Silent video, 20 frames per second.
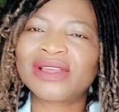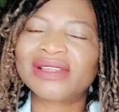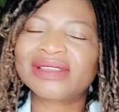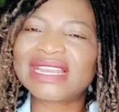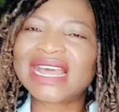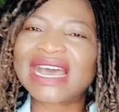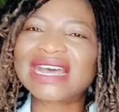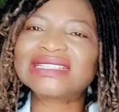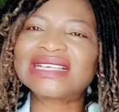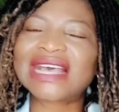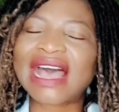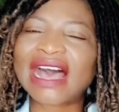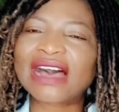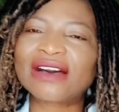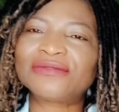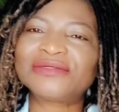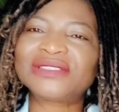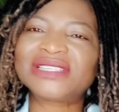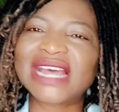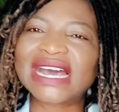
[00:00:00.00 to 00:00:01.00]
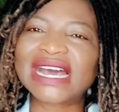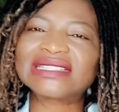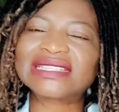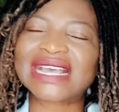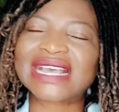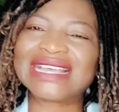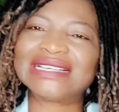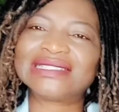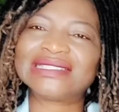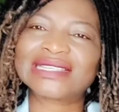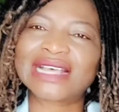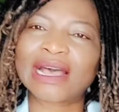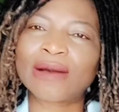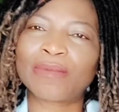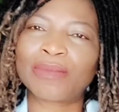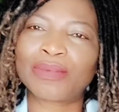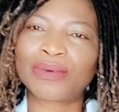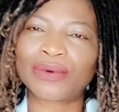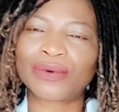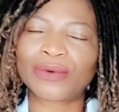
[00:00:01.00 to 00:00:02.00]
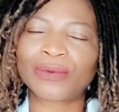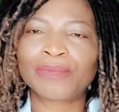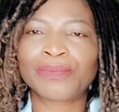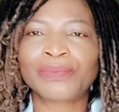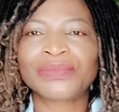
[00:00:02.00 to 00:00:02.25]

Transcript: that have that example,